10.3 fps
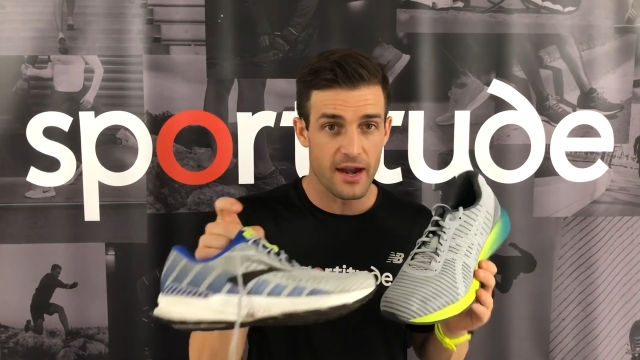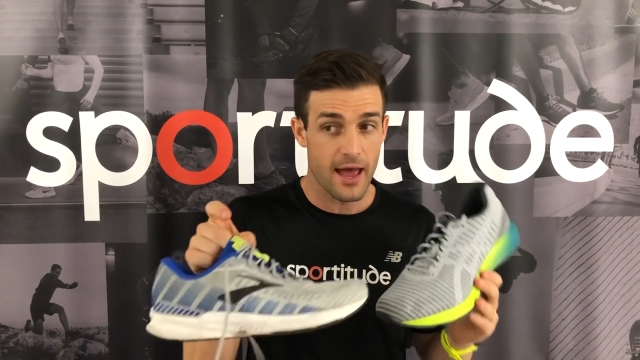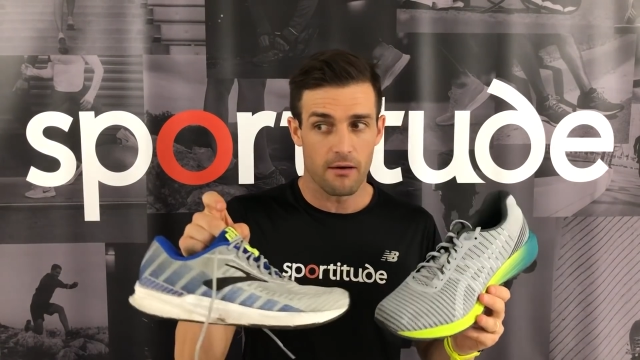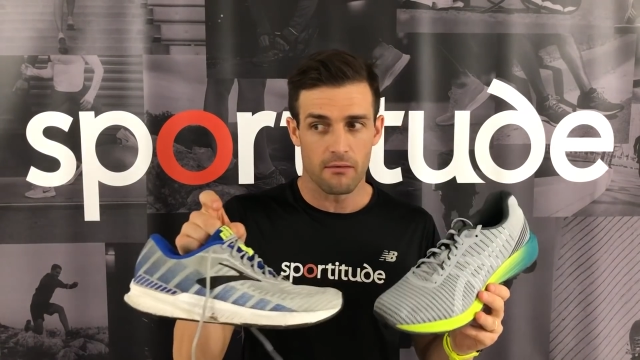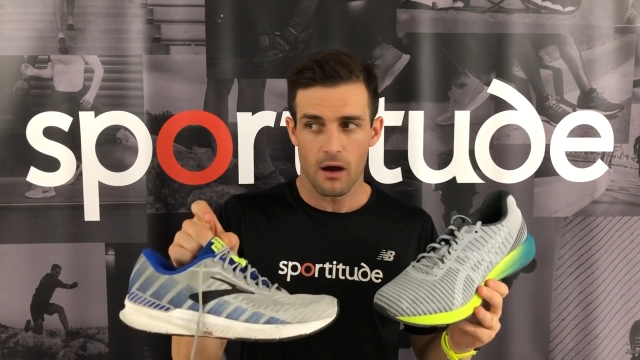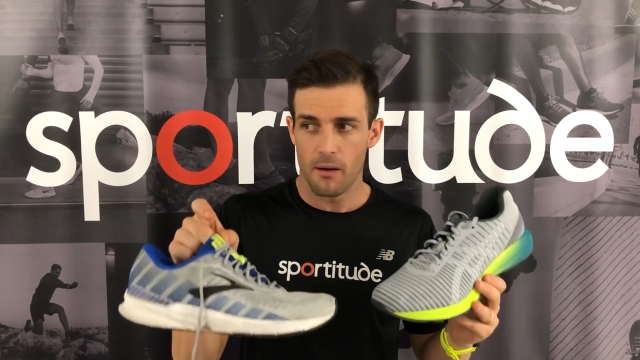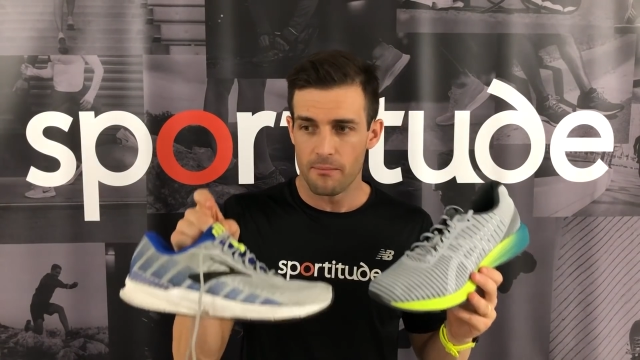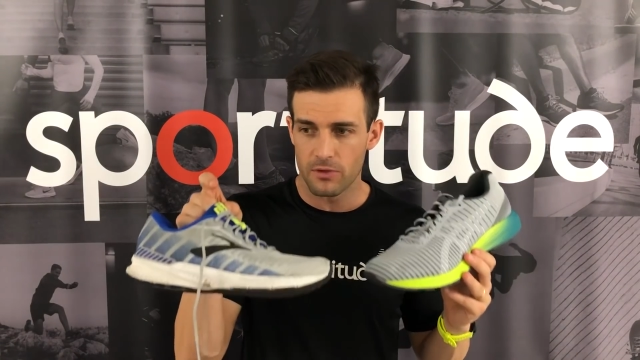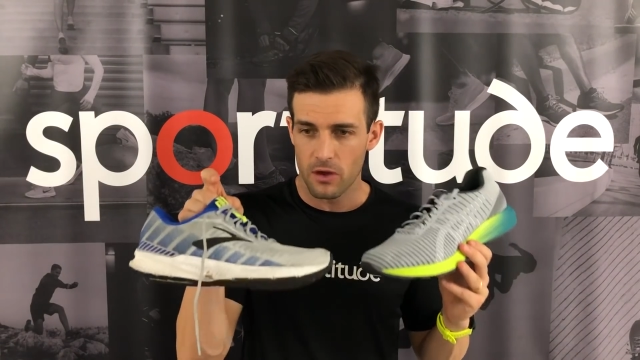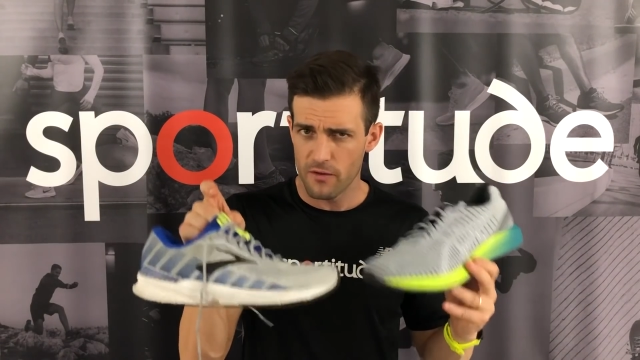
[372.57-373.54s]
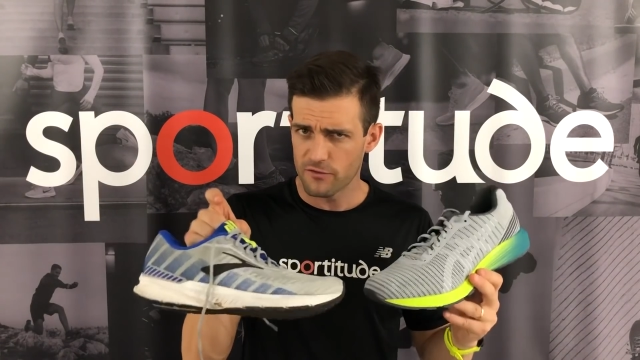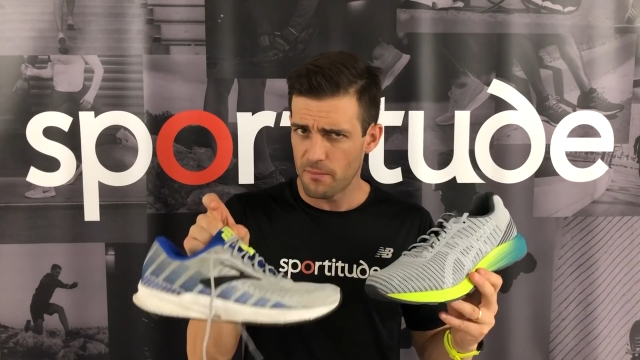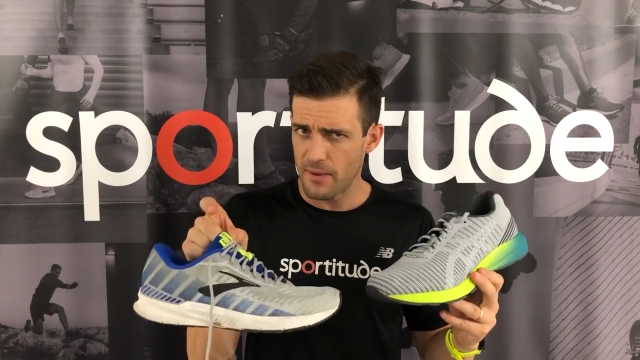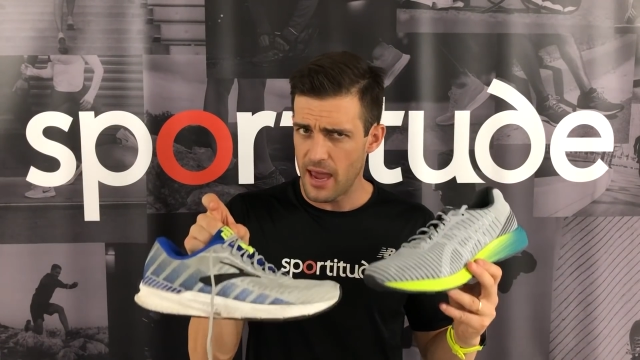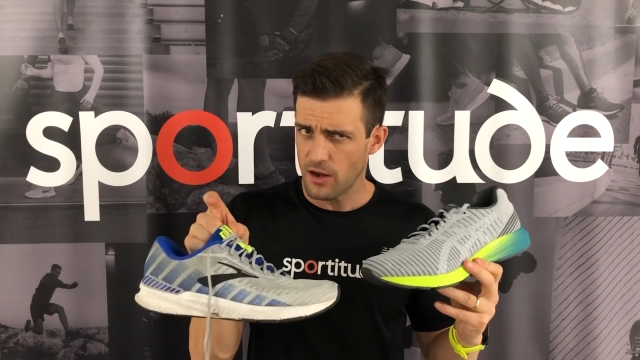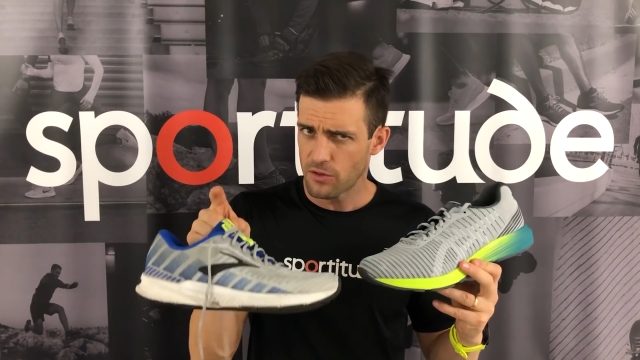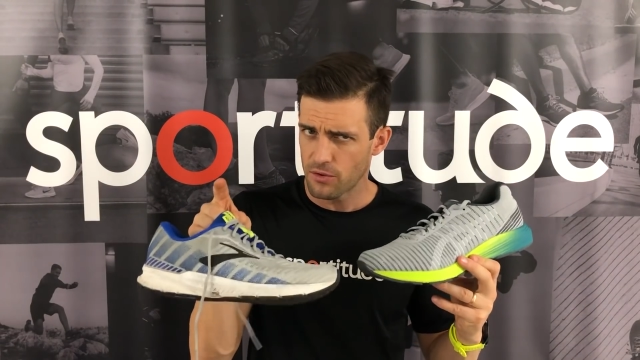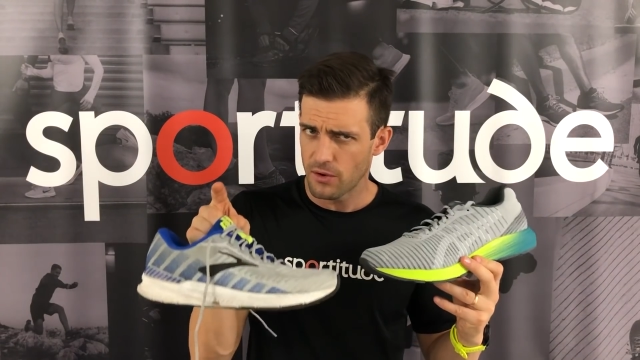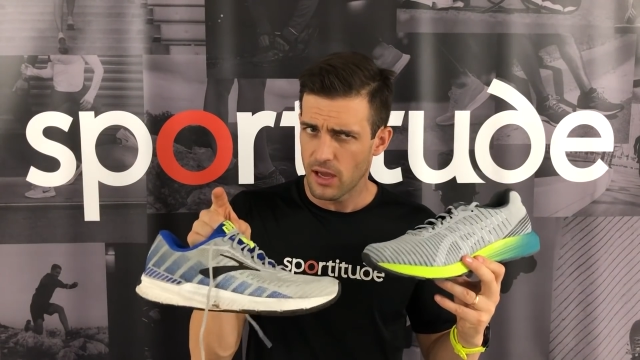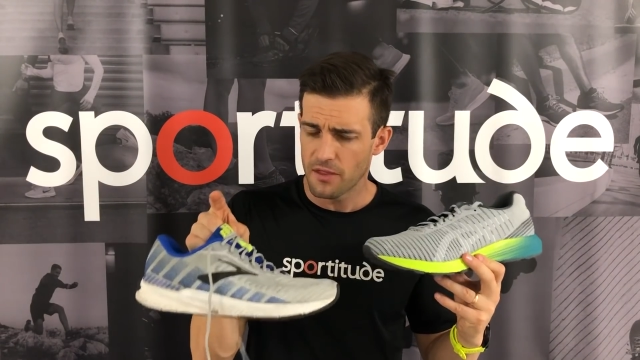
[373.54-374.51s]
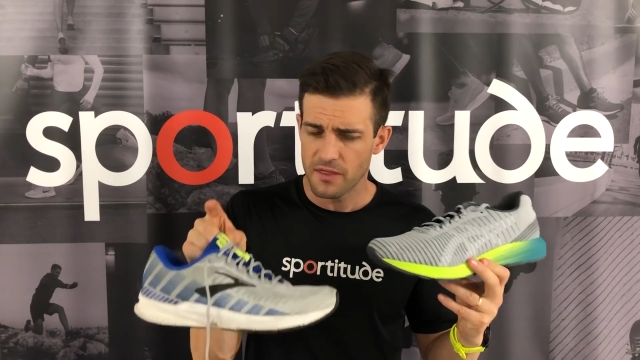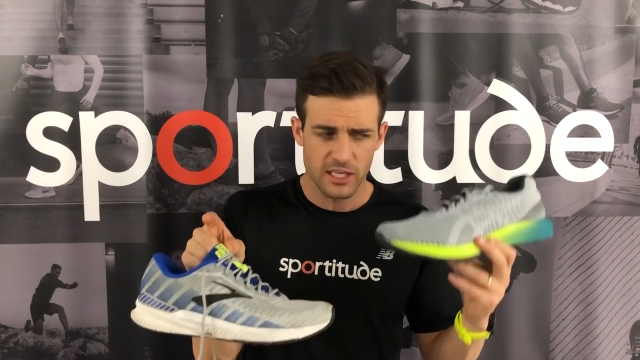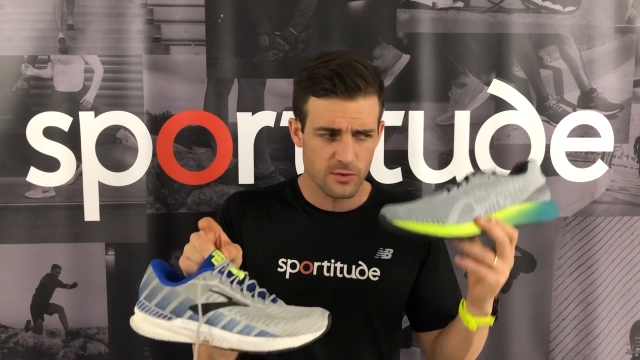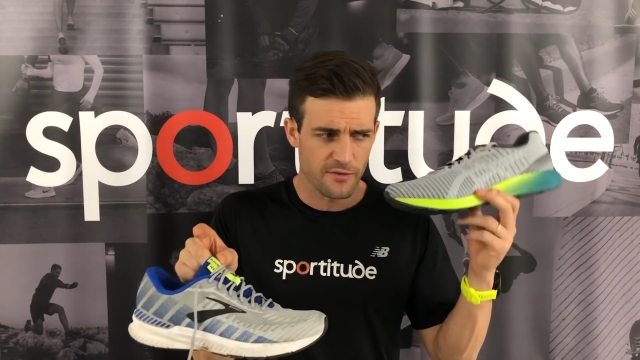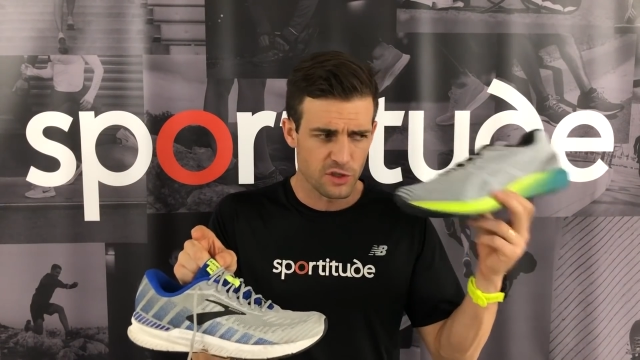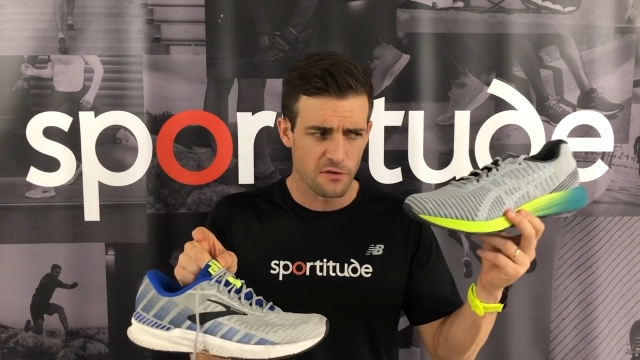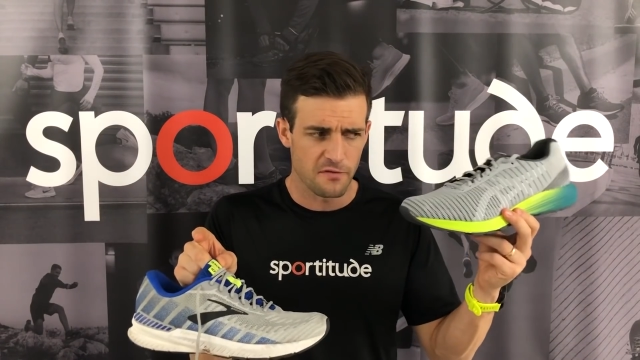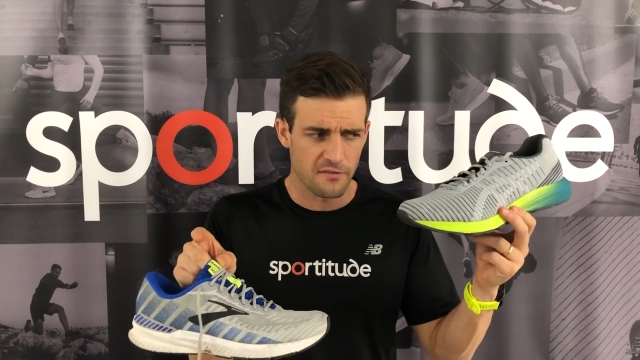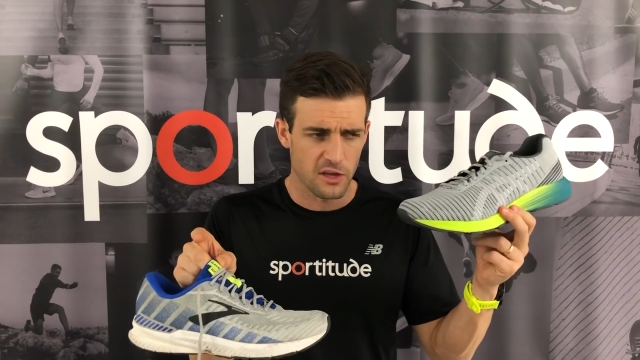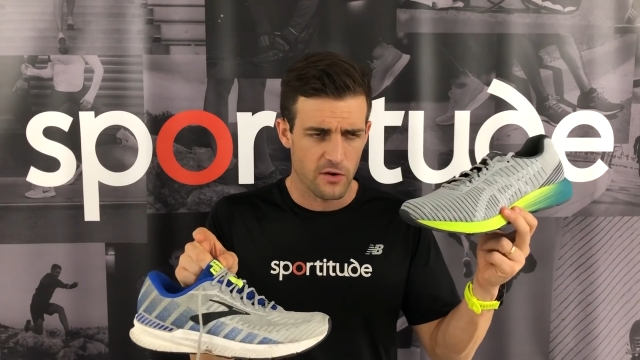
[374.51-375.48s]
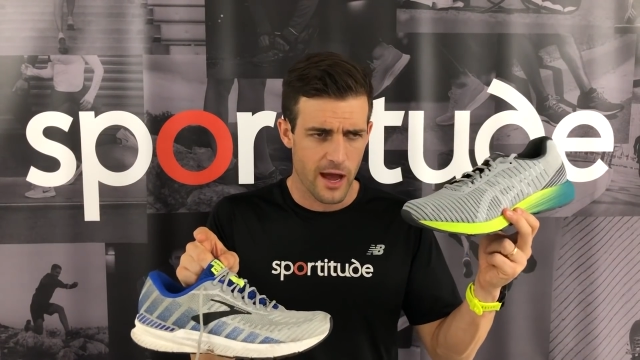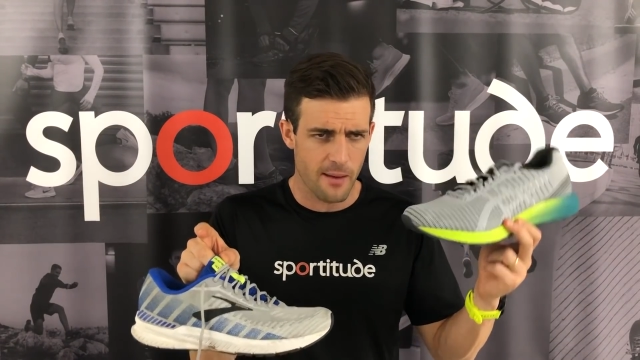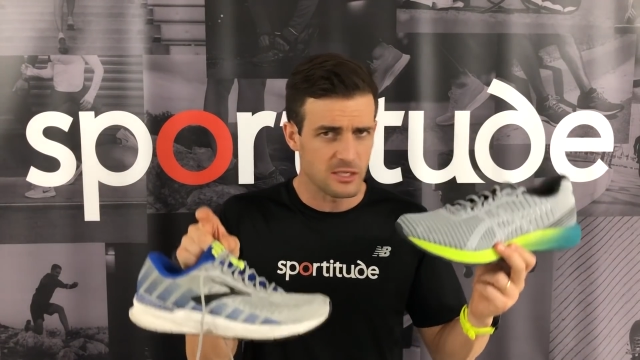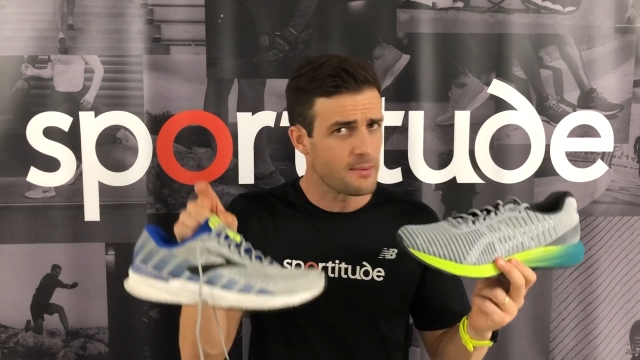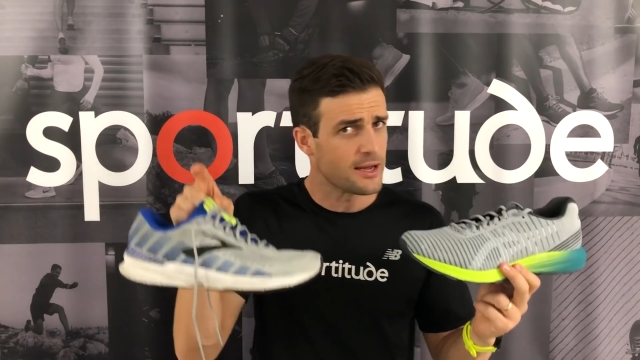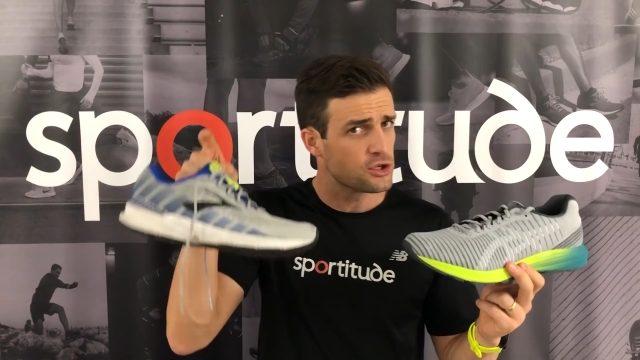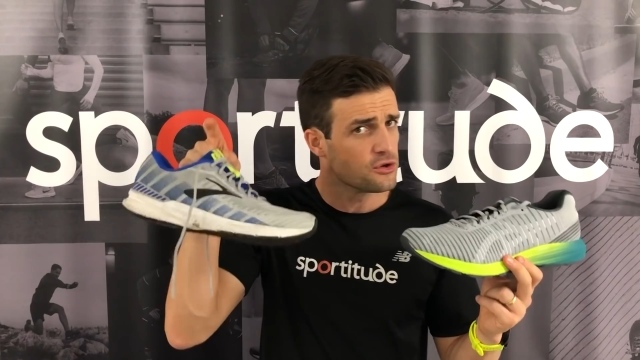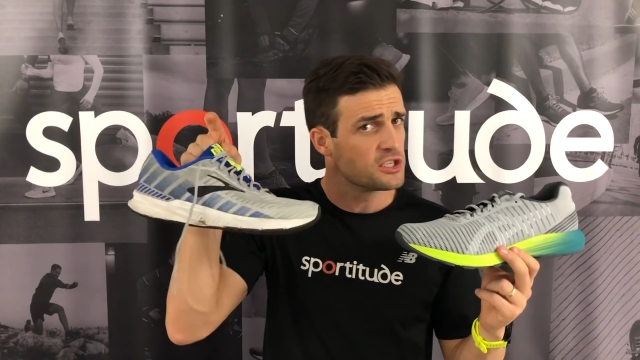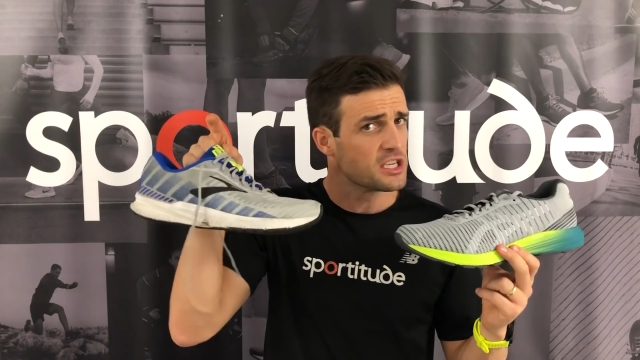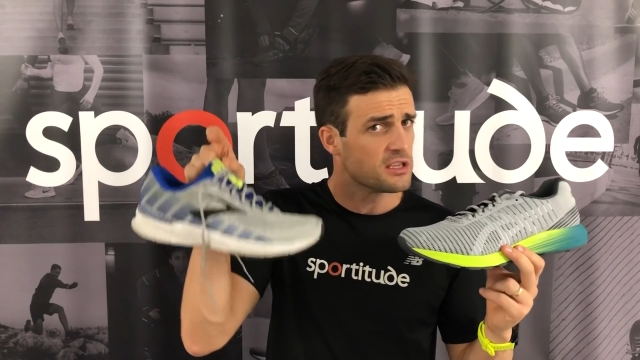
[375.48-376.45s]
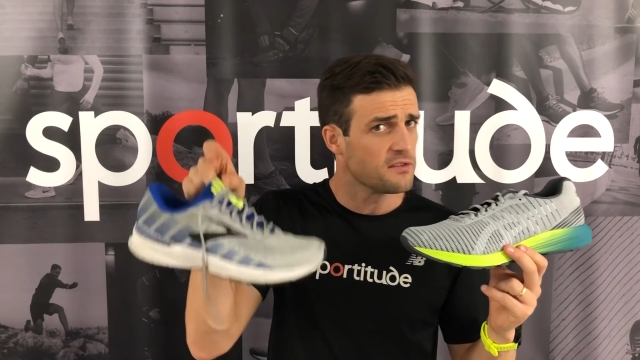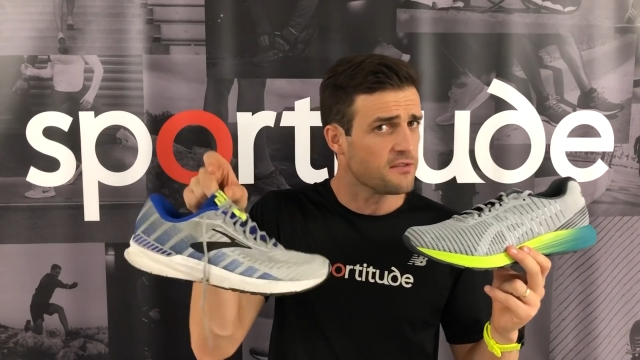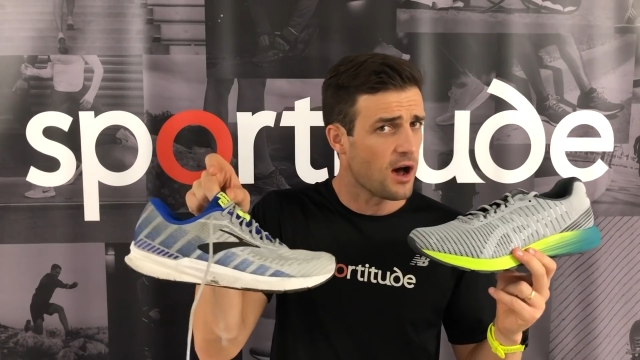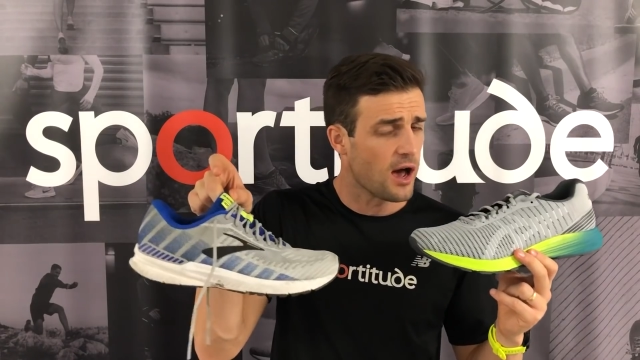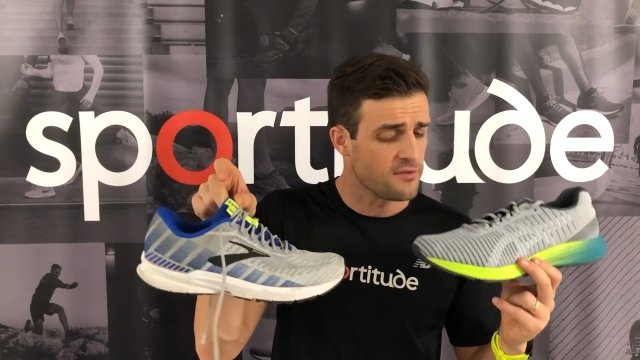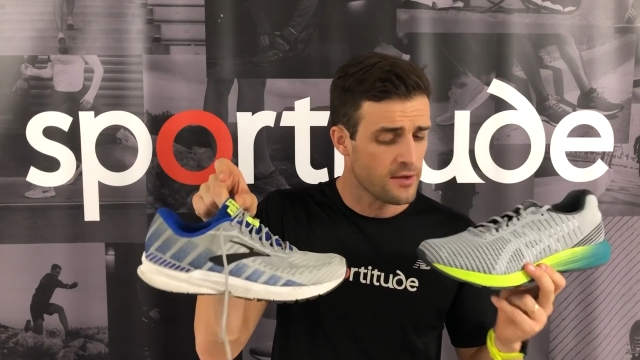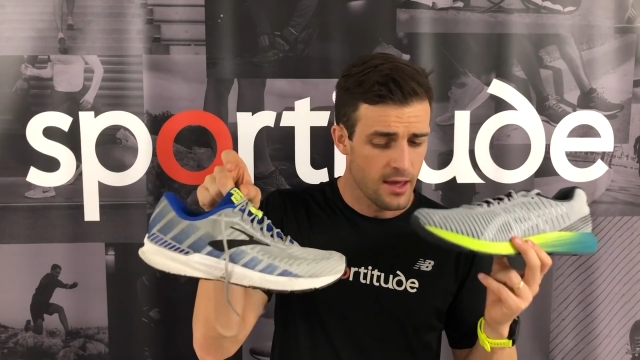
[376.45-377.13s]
Now, I'm going off the top of my head through here. I think it's roughly 250 grams and about 265.